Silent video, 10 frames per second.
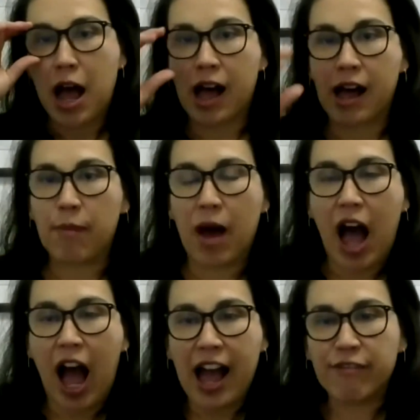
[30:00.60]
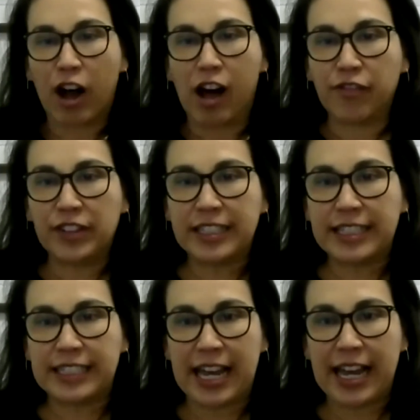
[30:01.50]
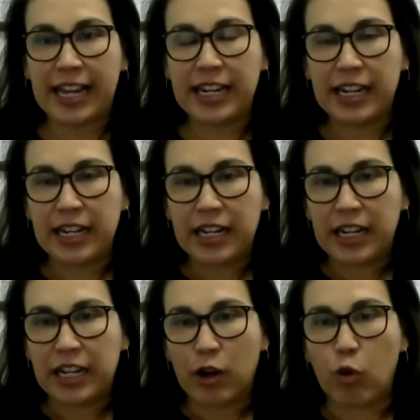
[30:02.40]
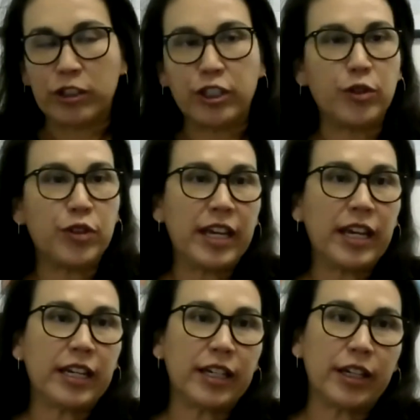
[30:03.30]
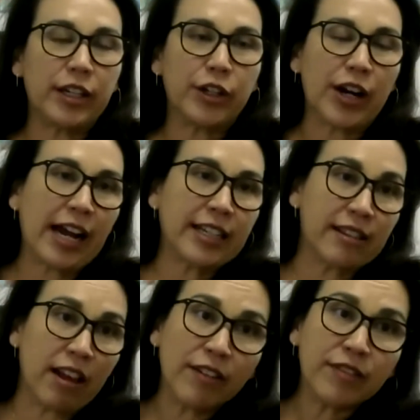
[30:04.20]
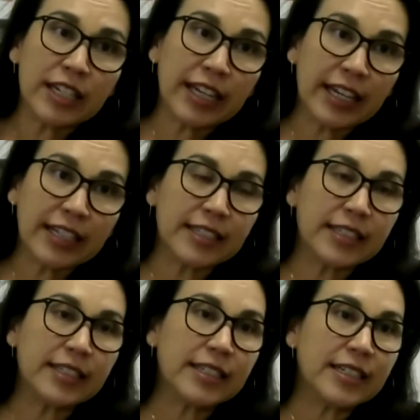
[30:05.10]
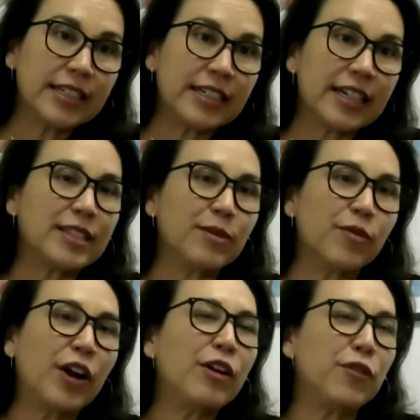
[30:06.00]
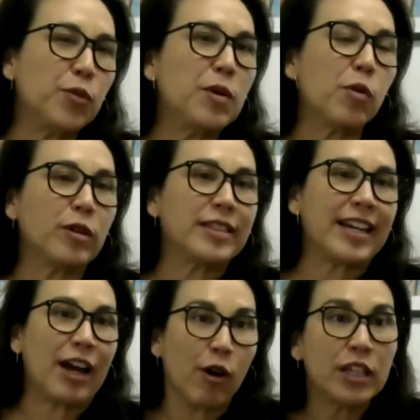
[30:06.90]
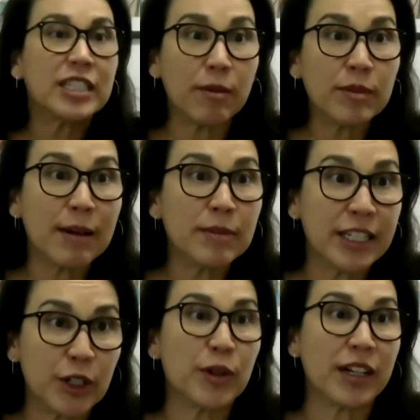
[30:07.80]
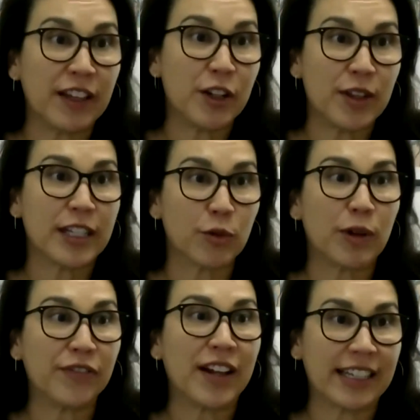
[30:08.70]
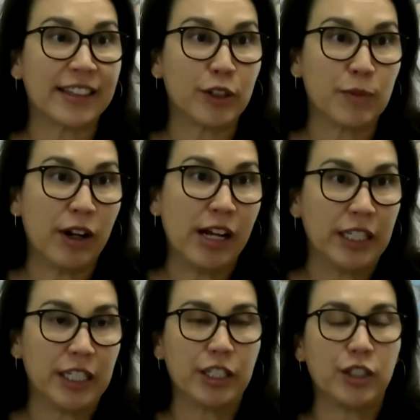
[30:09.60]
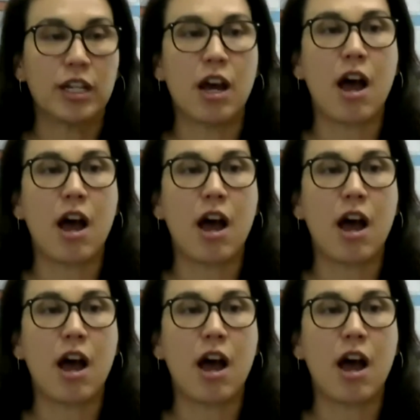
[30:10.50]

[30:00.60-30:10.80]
I've often said, well, do you think your ex loves the kids? Because very few people will say no. Sometimes they do, and if they do, that's a red flag that there's mental health issues.